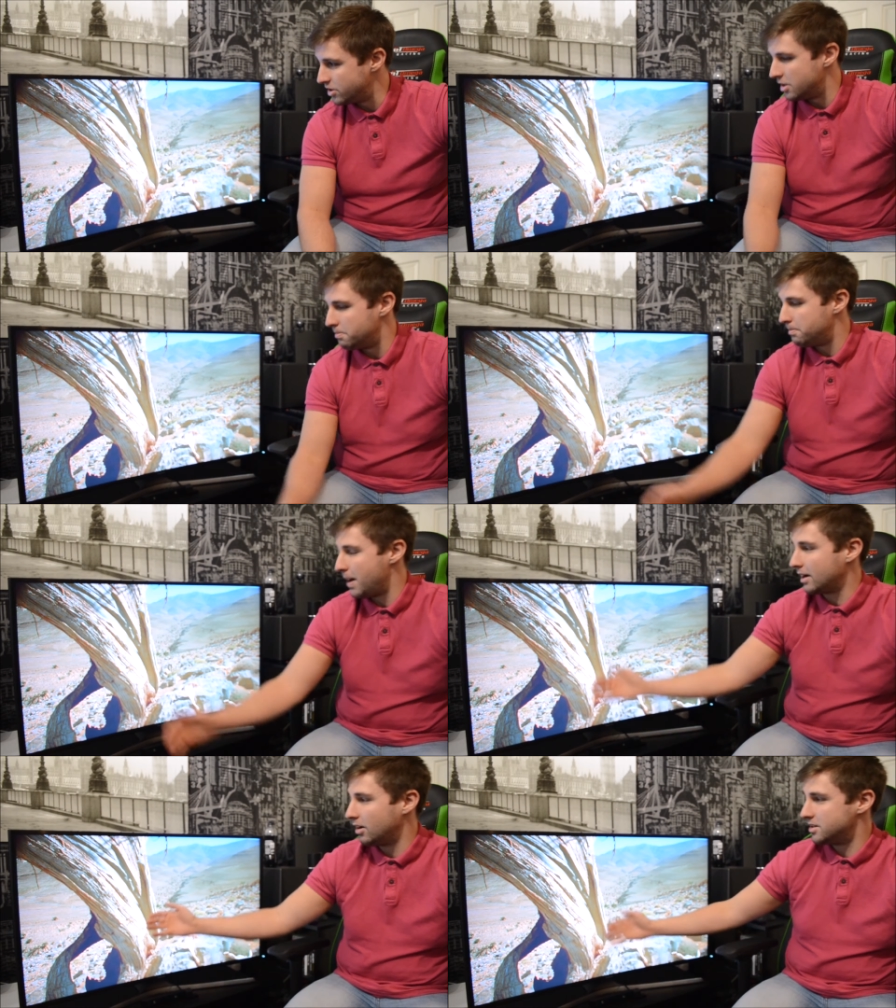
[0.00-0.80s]
And the
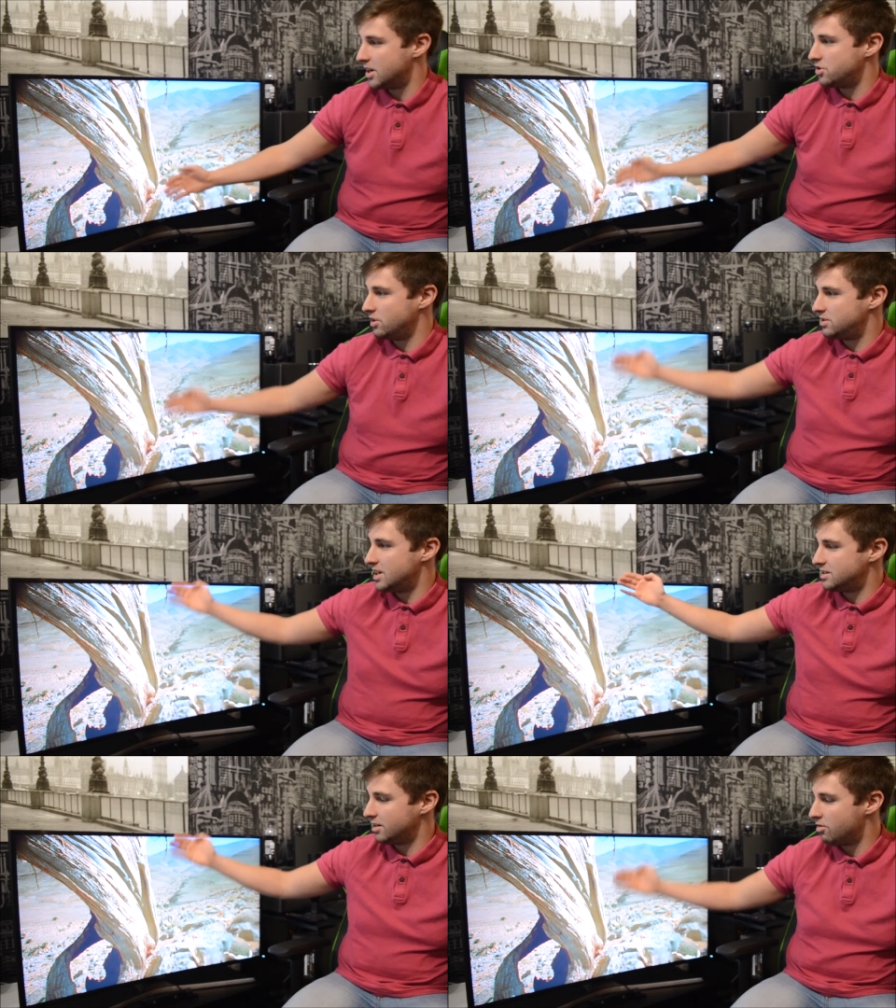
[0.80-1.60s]
backlighting, as you can see,
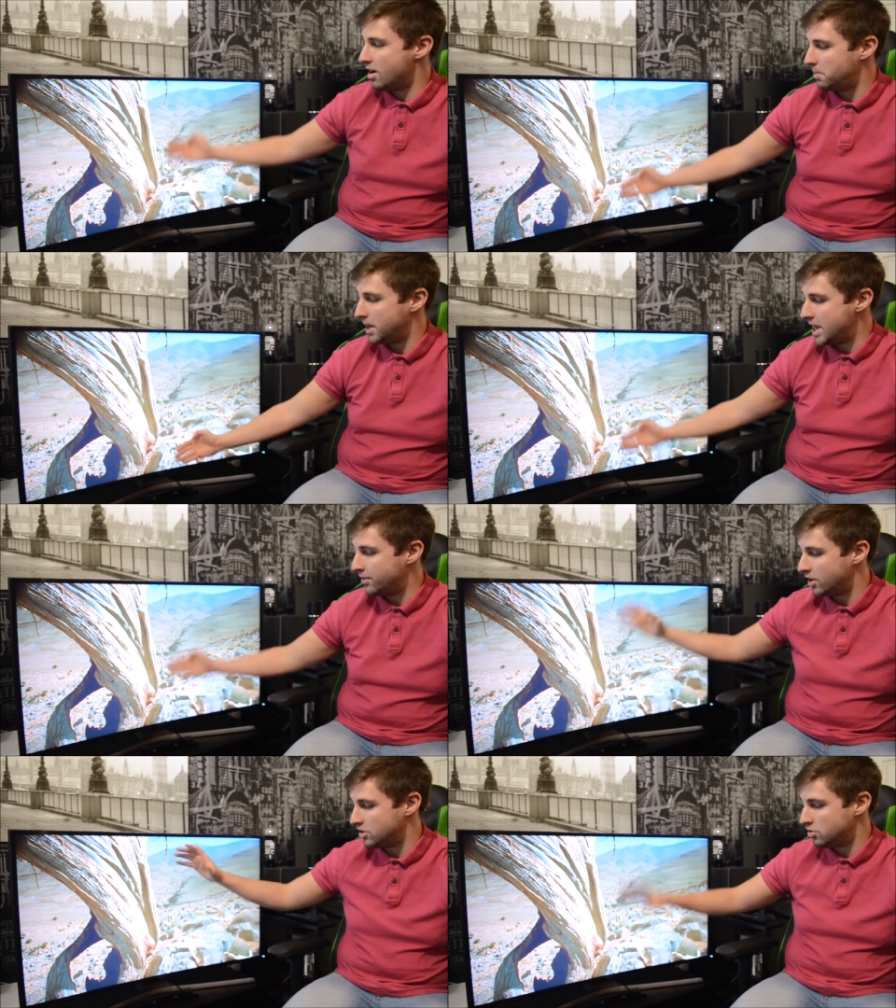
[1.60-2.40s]
is incredibly
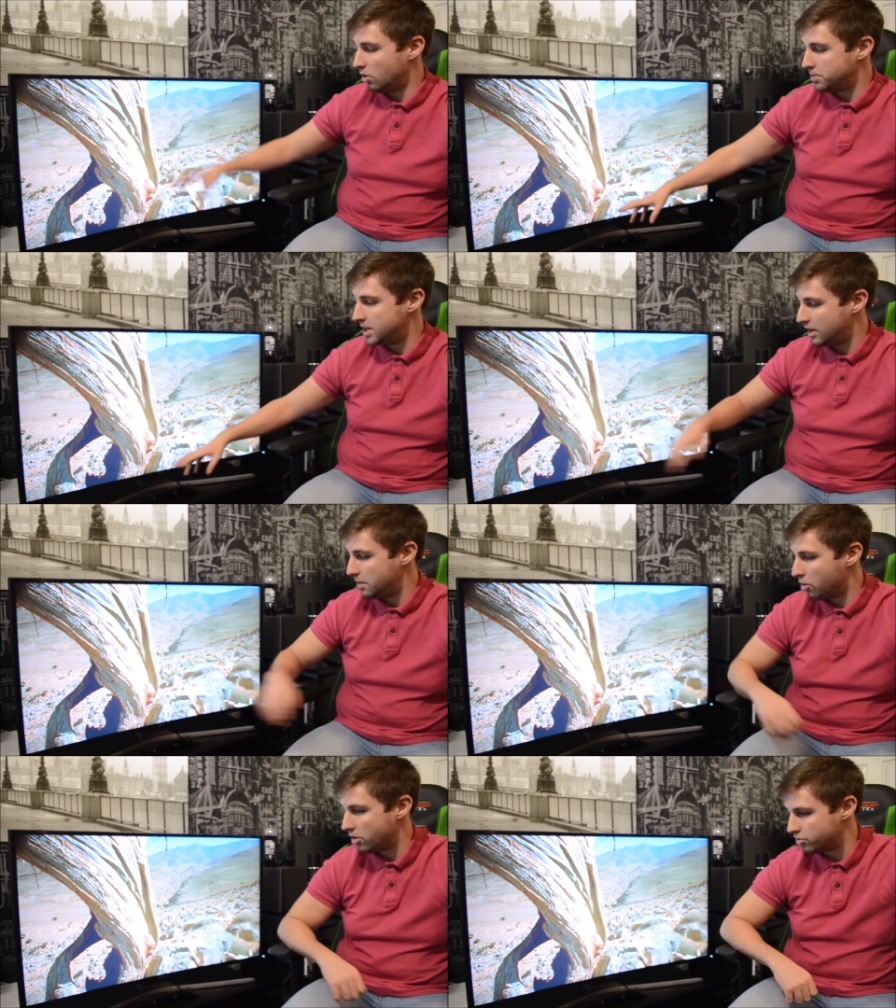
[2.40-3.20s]
even. It's not particularly
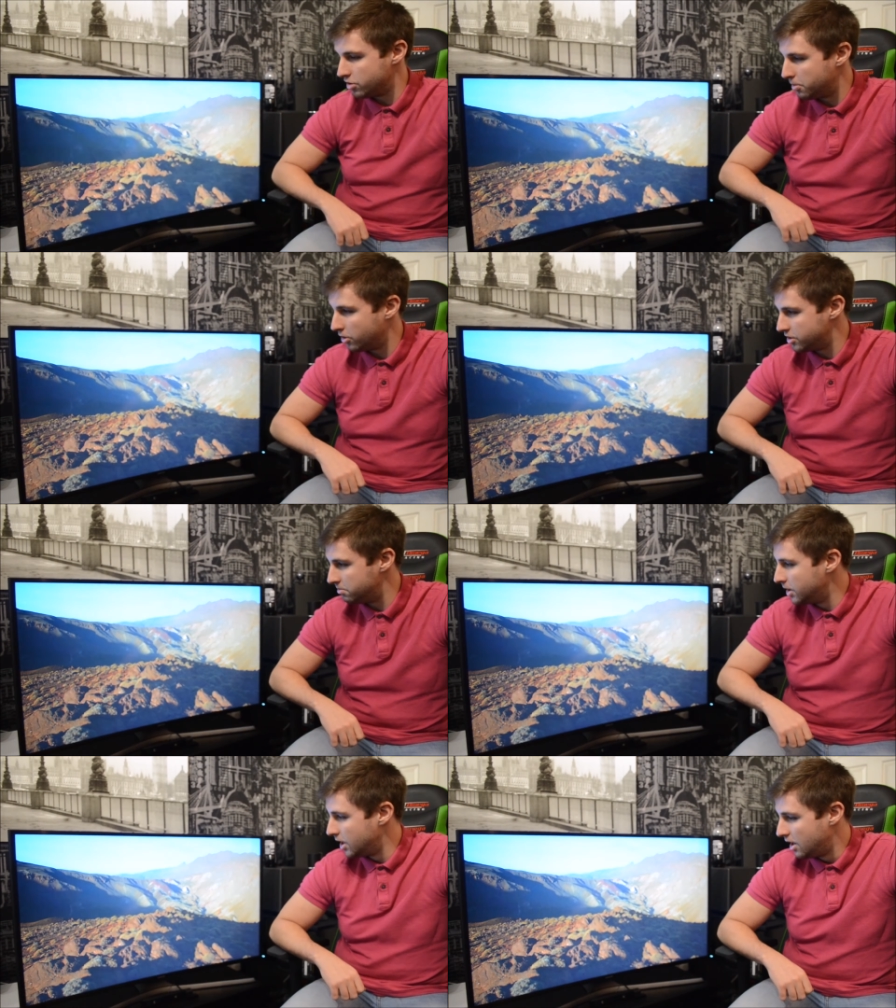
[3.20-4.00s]
brighter at the bottom,
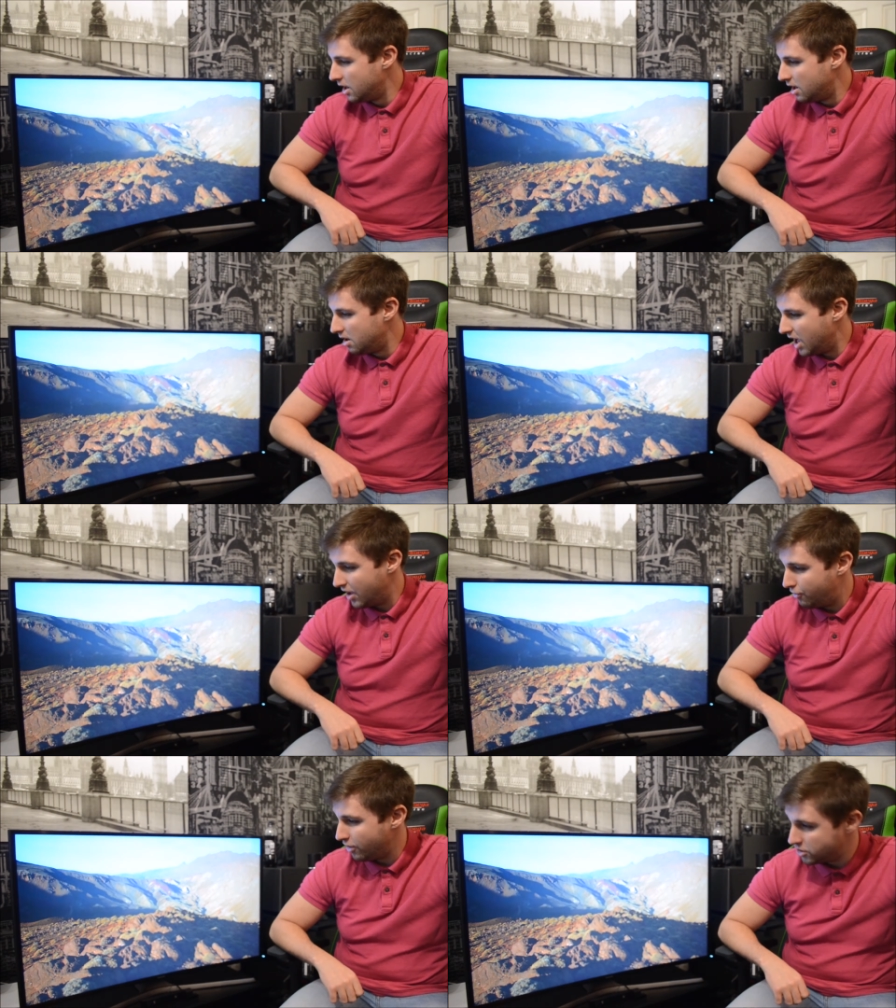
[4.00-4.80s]

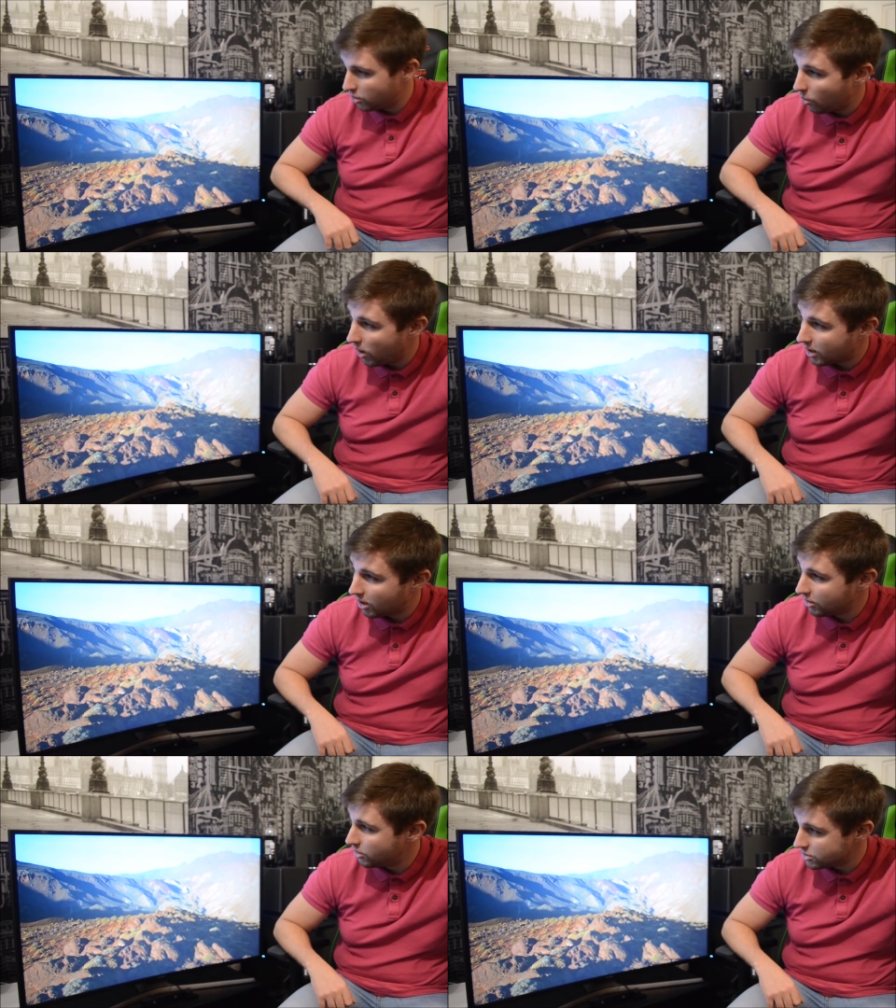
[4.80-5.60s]
if at all. I
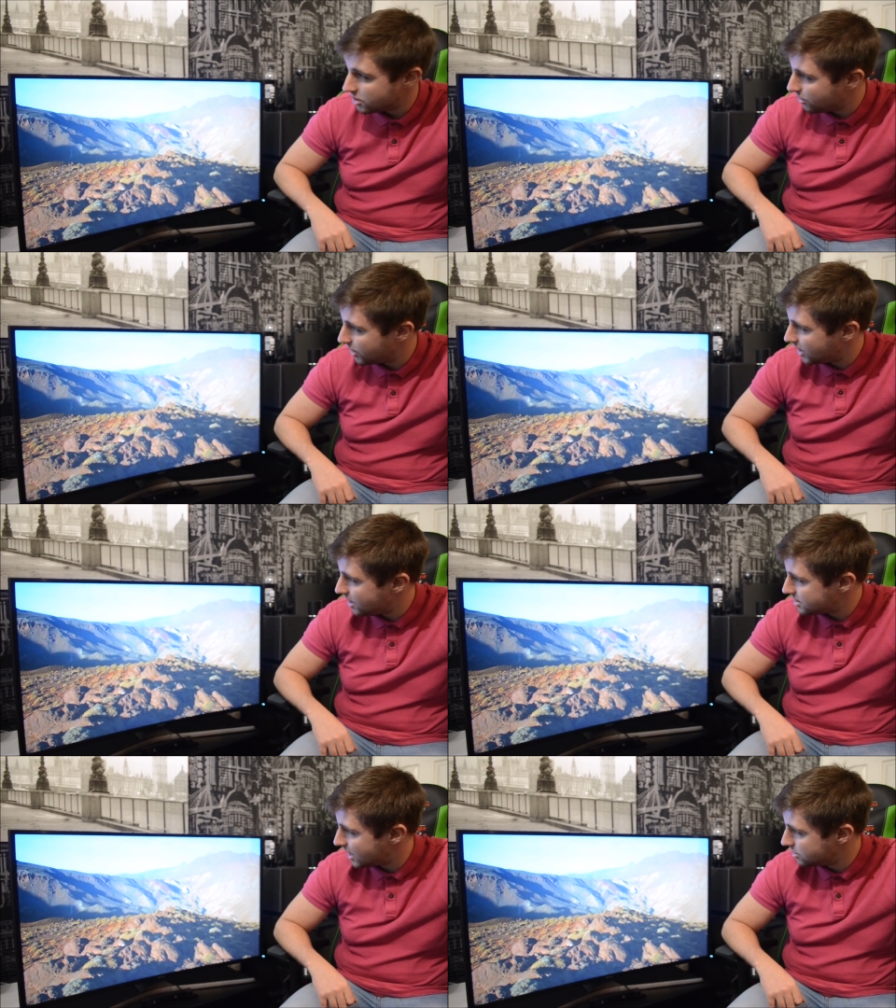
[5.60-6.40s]
couldn't say I think it
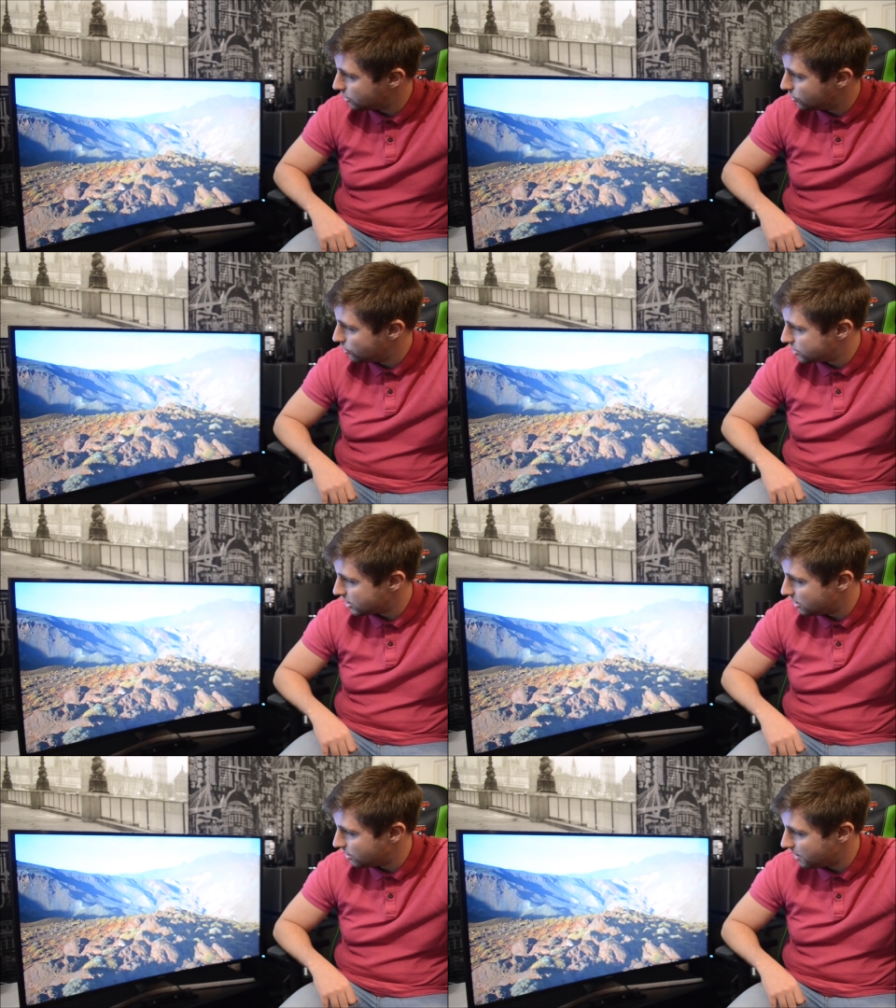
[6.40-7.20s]
is at all.
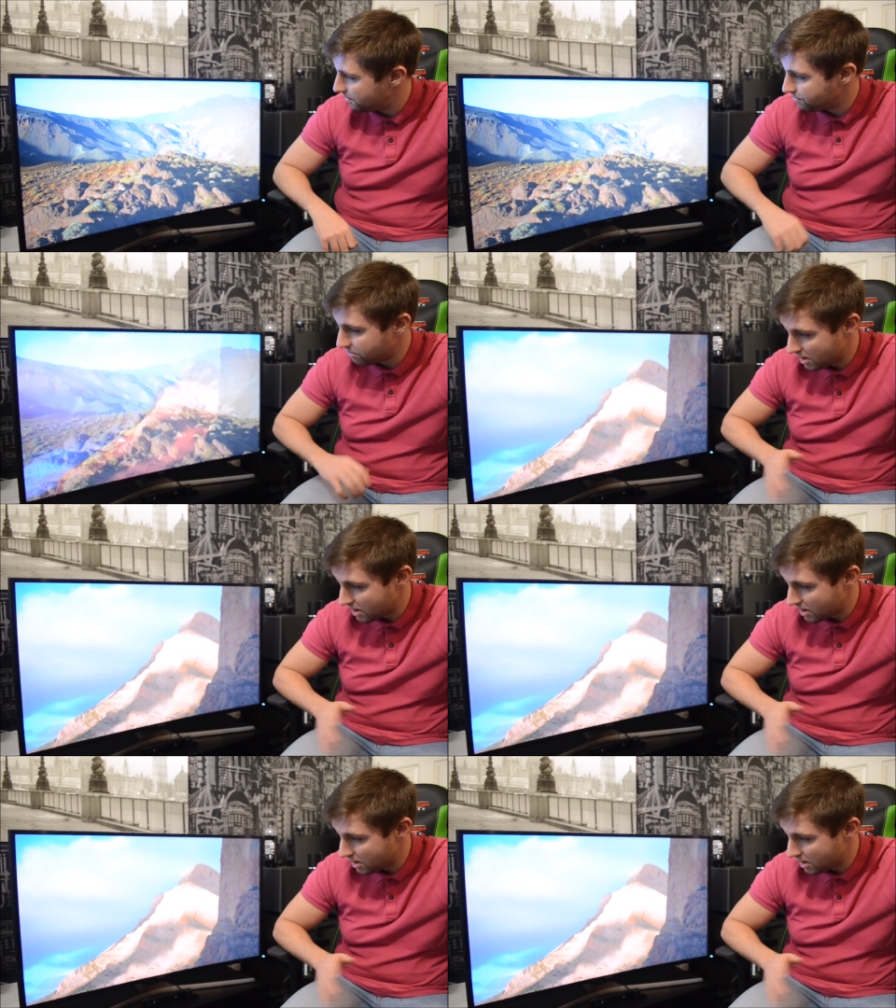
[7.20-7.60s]
So, um,